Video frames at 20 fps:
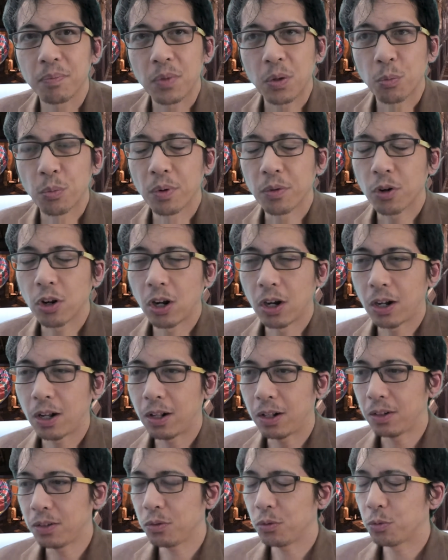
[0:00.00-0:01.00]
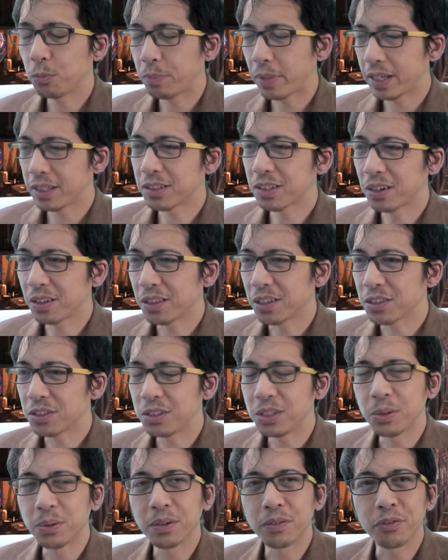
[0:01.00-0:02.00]
recall, based on this
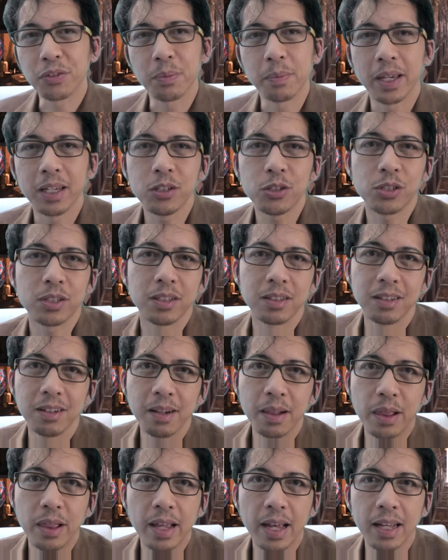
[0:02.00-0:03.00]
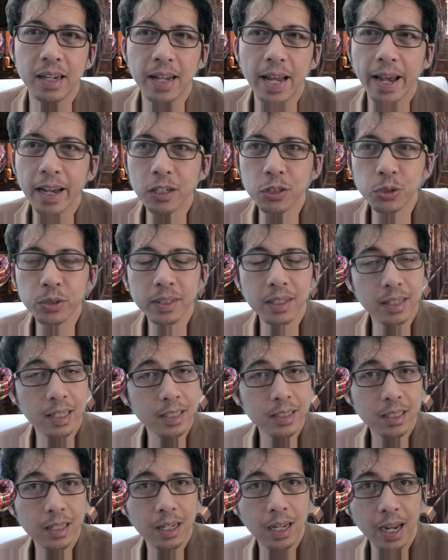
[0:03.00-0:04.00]
new information, that actually it
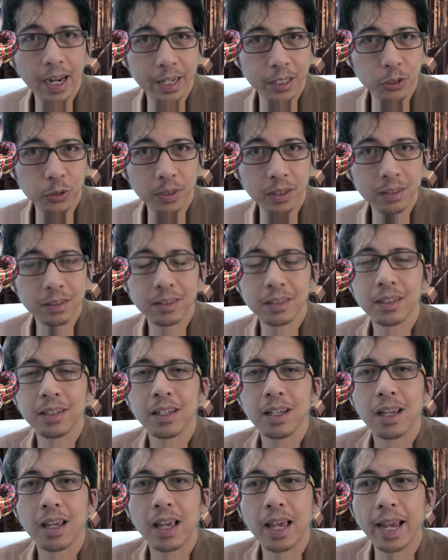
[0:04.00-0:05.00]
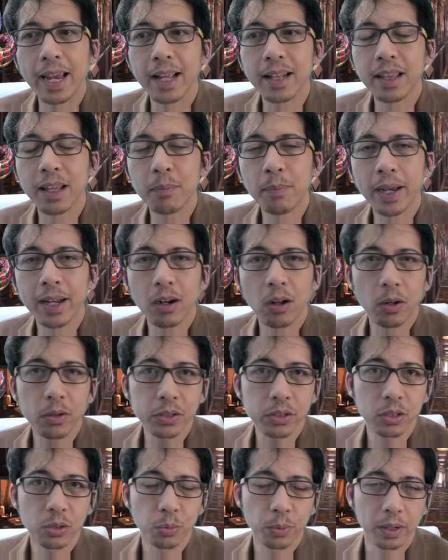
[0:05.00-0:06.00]
is a Hydra, and they might
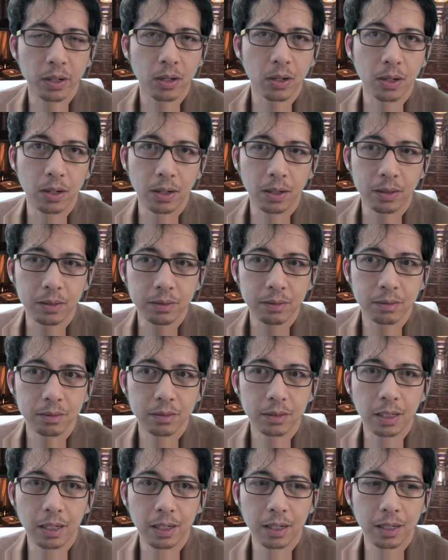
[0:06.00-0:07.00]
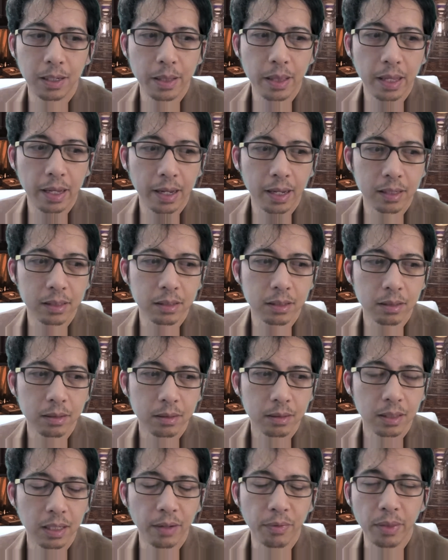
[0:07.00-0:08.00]
also recall that,
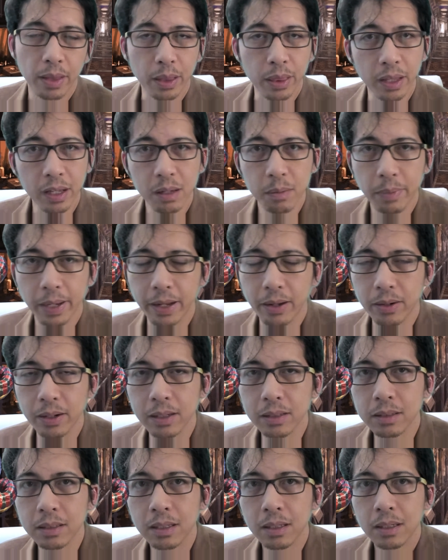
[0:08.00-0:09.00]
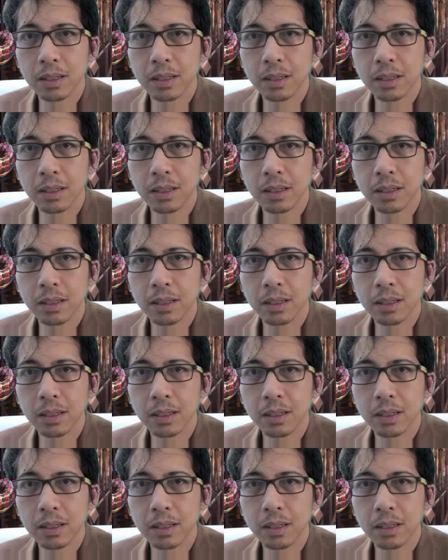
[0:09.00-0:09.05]
if they think about it,